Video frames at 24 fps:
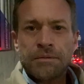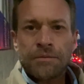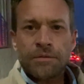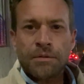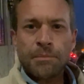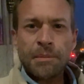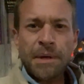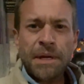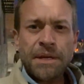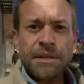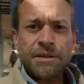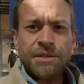From
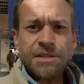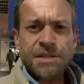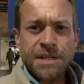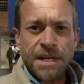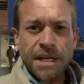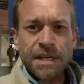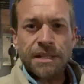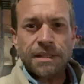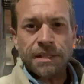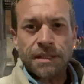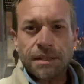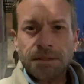my
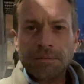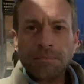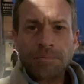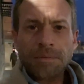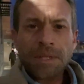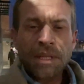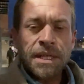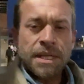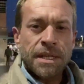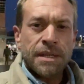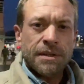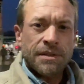understanding,
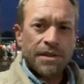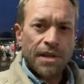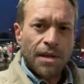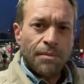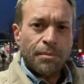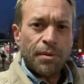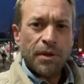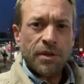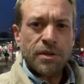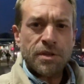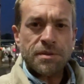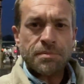St.
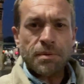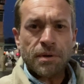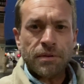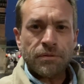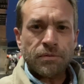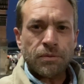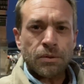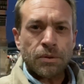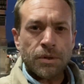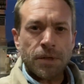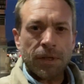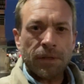Petersburg,
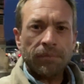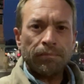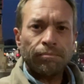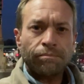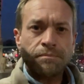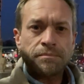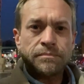Florida,